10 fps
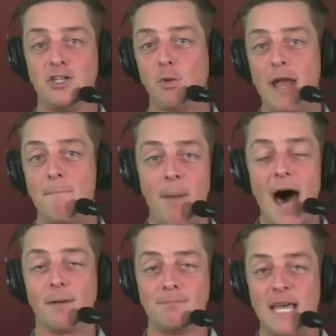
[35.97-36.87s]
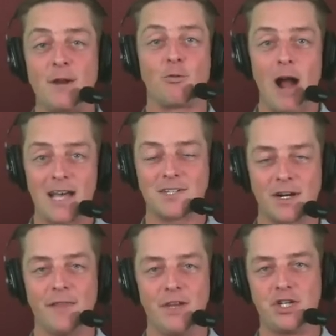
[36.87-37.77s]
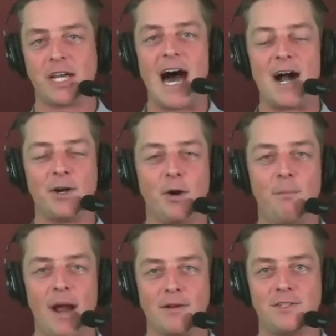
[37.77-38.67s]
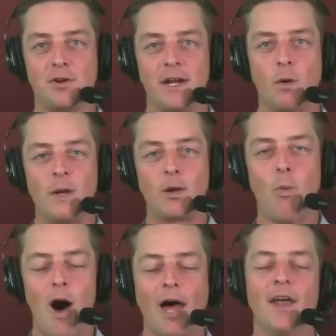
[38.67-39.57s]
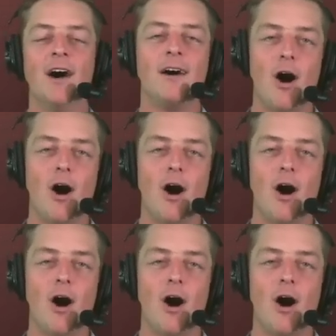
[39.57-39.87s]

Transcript: to a bottom 10 roster in the Chicago Bears during week one,